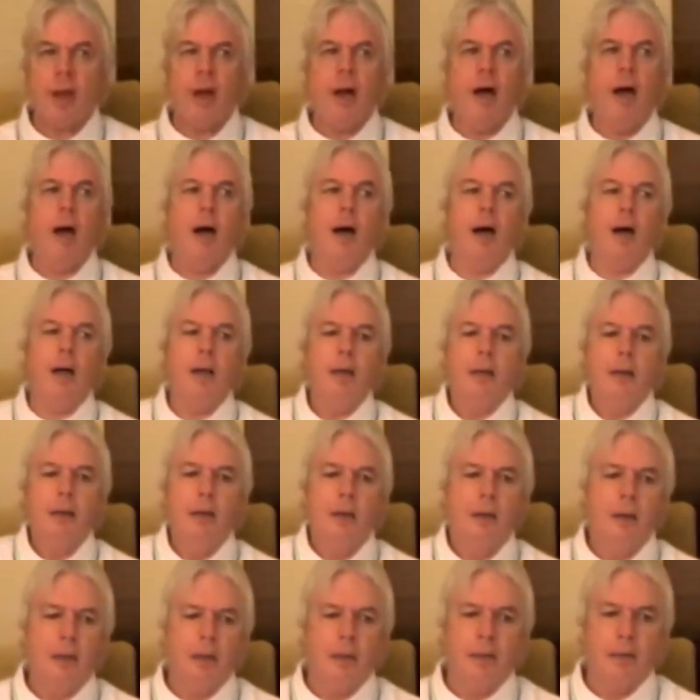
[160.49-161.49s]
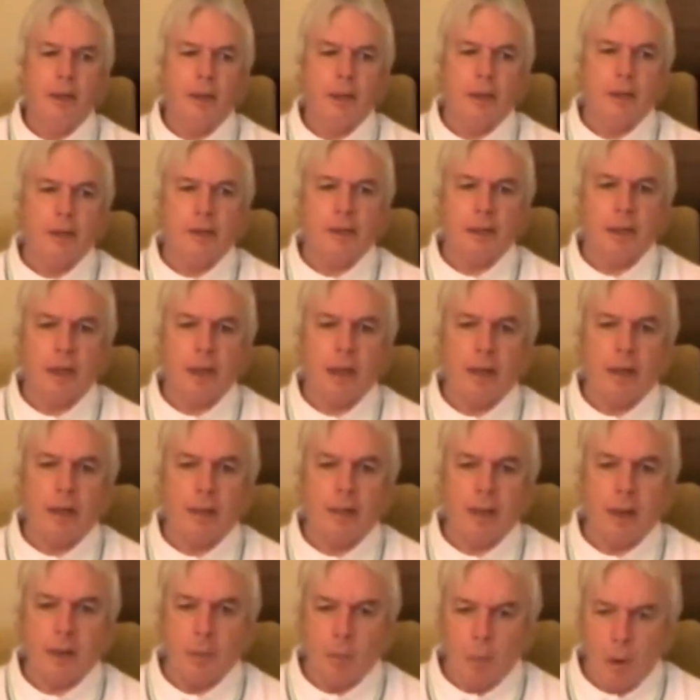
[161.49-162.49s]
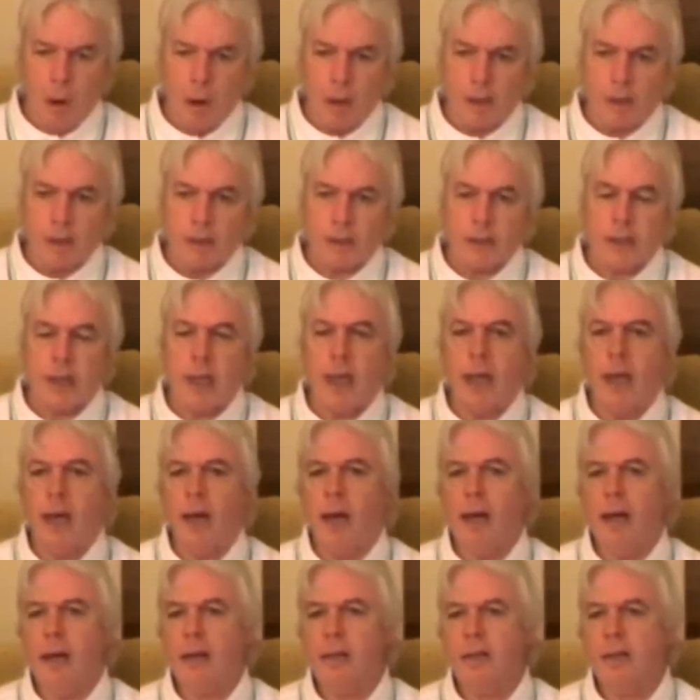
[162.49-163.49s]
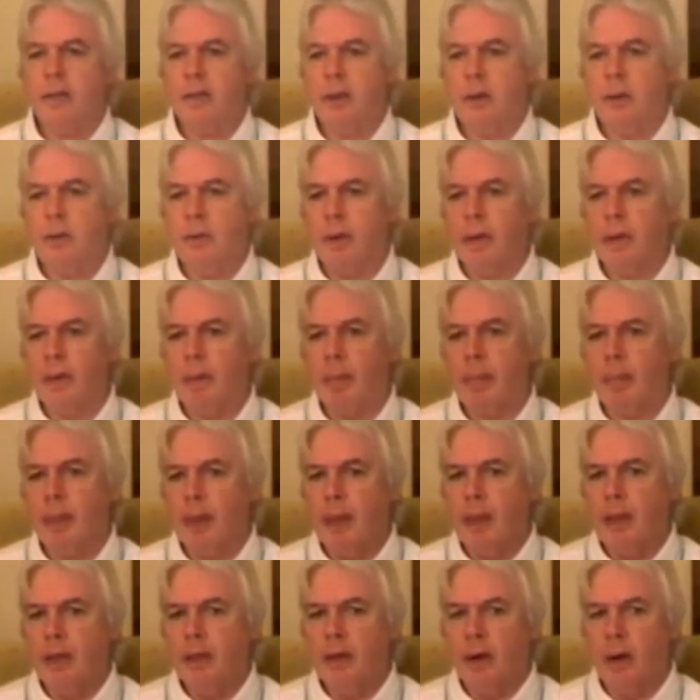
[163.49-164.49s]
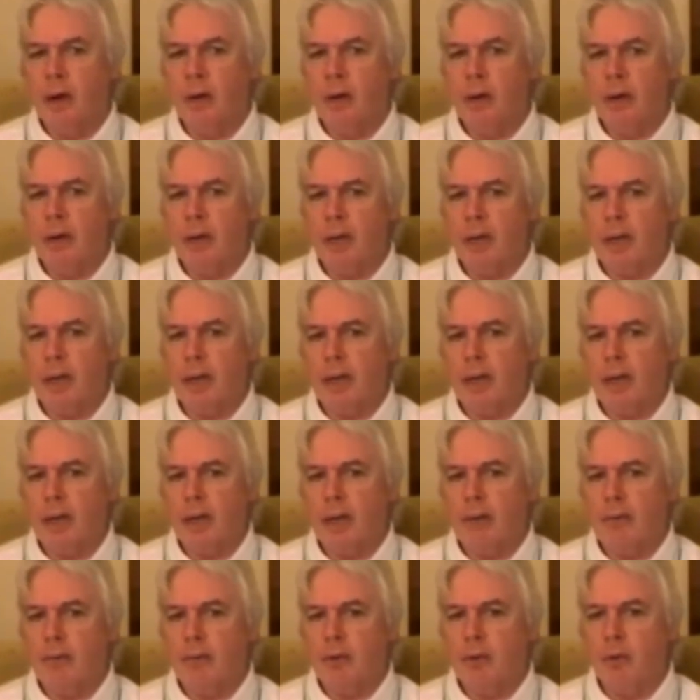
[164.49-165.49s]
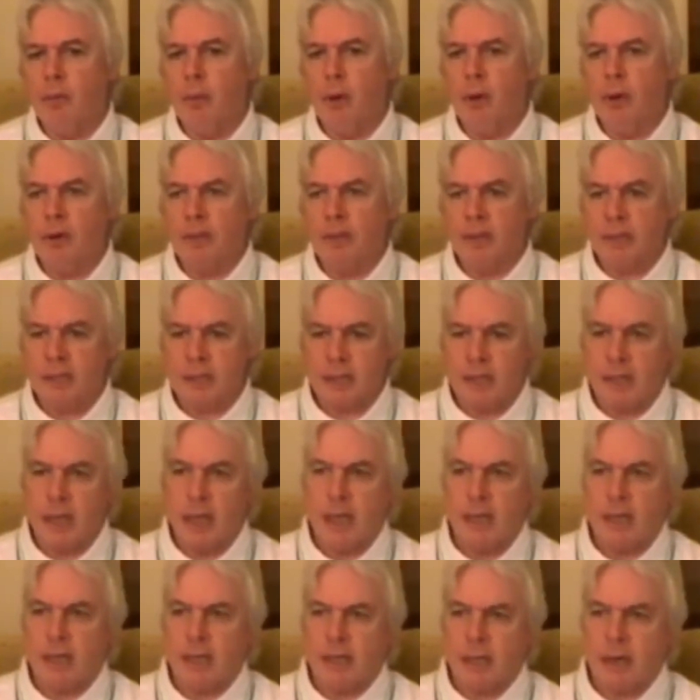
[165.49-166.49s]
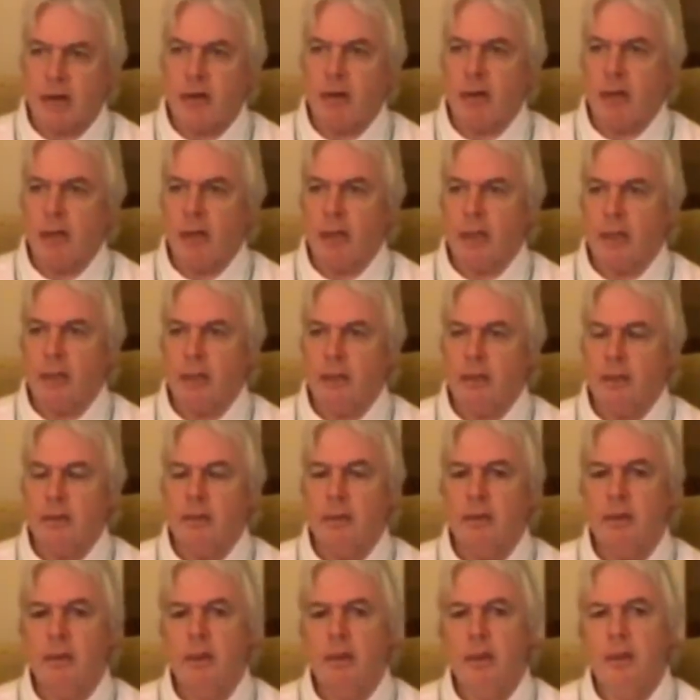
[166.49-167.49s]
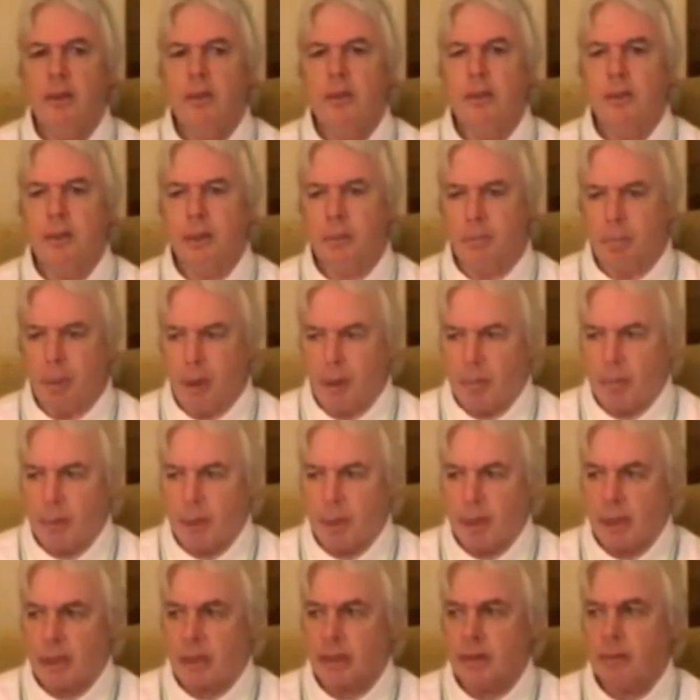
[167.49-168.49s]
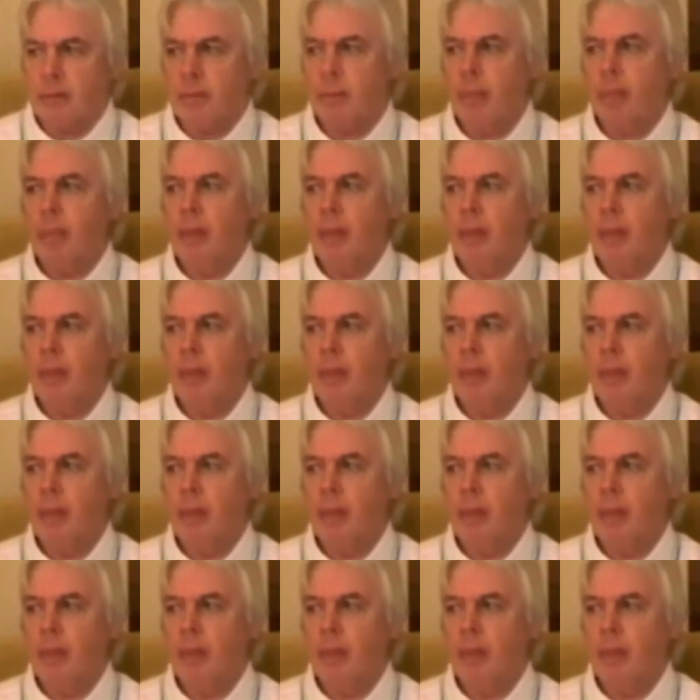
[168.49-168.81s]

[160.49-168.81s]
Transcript: that they want. So, you know, if you want to sell a tyranny to the public,